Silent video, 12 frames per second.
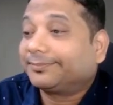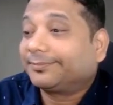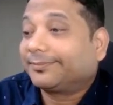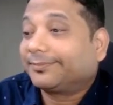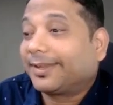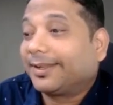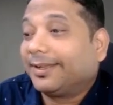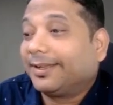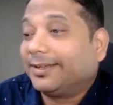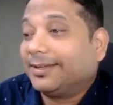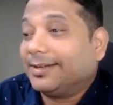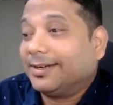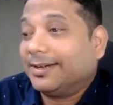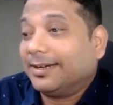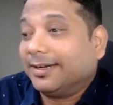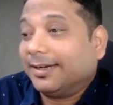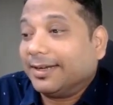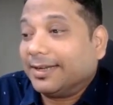
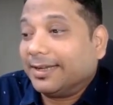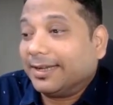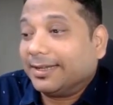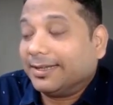Nothing is said.